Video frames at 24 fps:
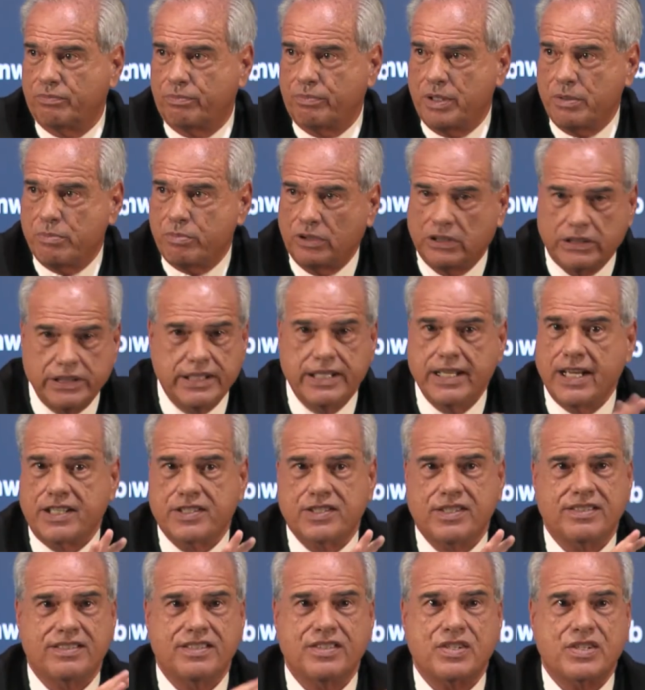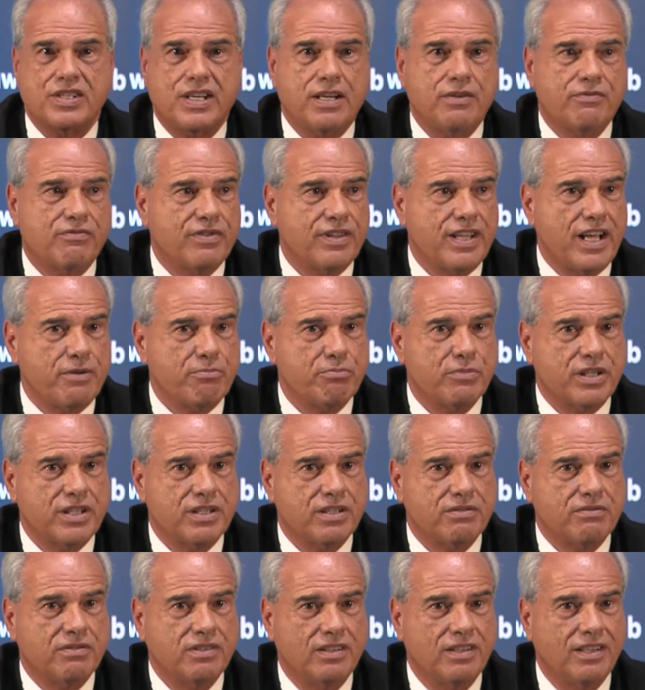People didn't exit the state for that 1
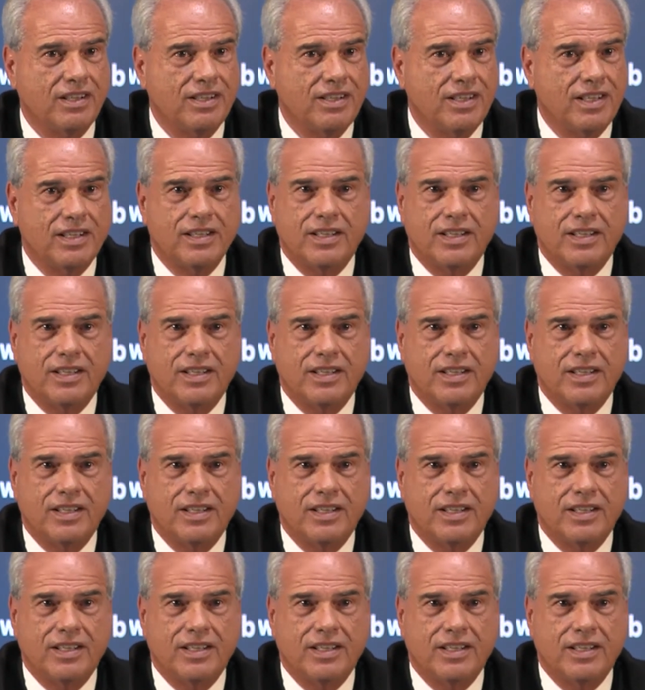million.